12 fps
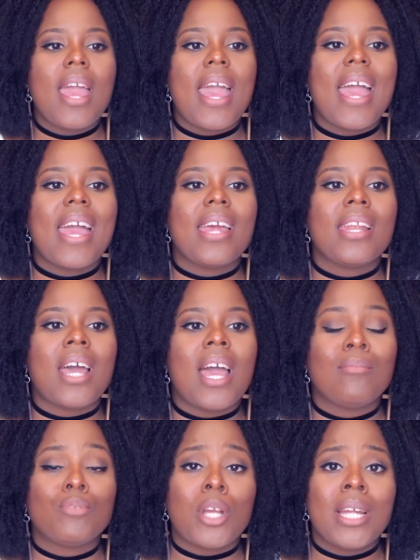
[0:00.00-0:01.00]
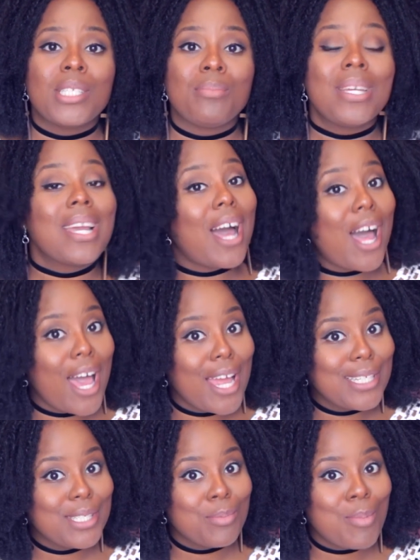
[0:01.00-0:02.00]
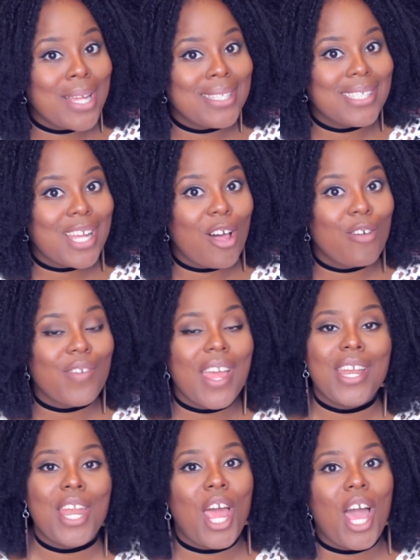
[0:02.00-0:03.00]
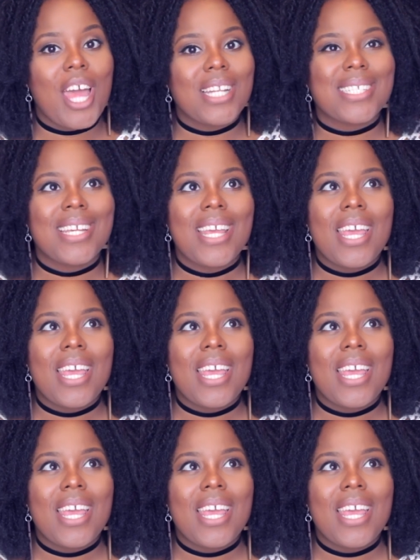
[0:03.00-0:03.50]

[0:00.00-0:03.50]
and I'm trying to be kind to myself and not